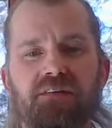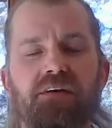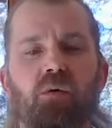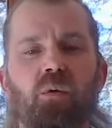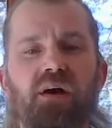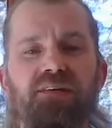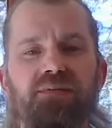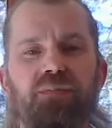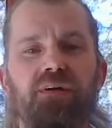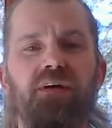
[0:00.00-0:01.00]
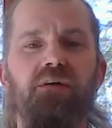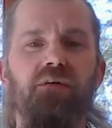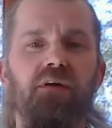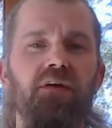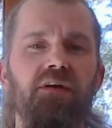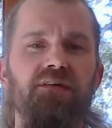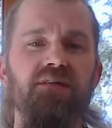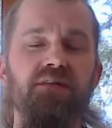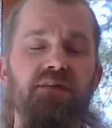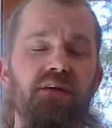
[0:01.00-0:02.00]
like a waste, but it really
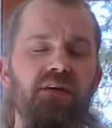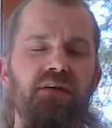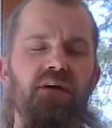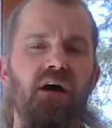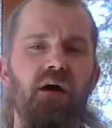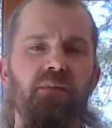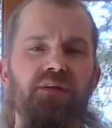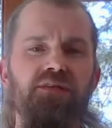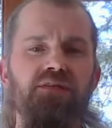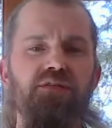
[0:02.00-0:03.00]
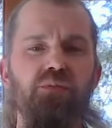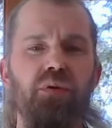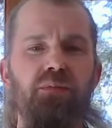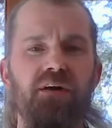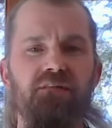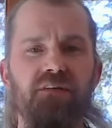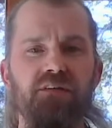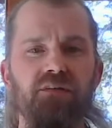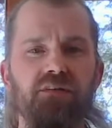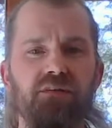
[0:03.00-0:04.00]
isn't. It's super
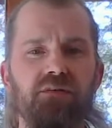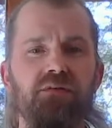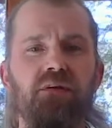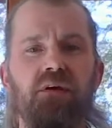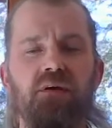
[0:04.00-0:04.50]
beneficial to you.